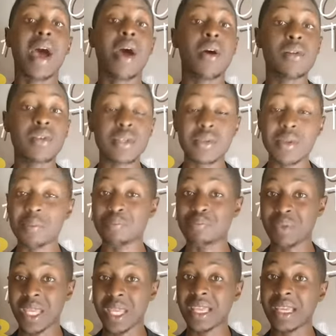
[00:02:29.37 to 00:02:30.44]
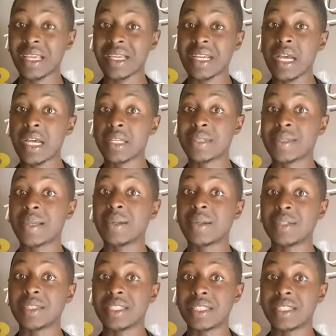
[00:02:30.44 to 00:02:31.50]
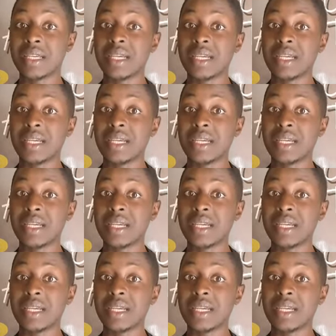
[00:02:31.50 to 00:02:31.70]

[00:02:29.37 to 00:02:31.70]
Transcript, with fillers: are also being sold.